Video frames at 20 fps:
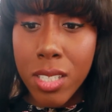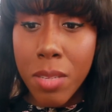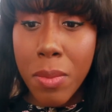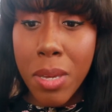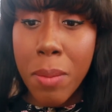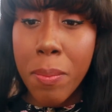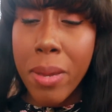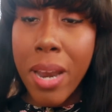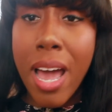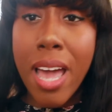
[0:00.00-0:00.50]
to
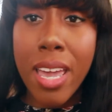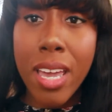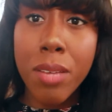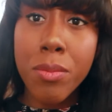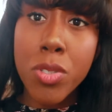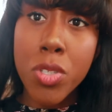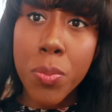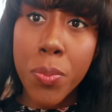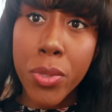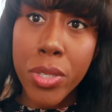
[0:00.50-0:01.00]
me. But I am
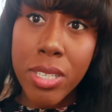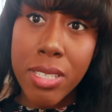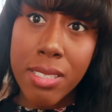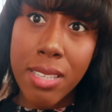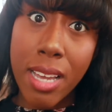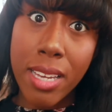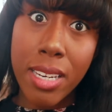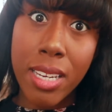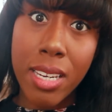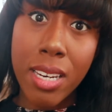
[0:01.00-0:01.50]
super
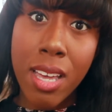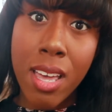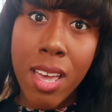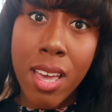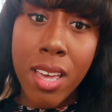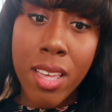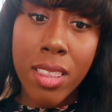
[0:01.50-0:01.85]
excited.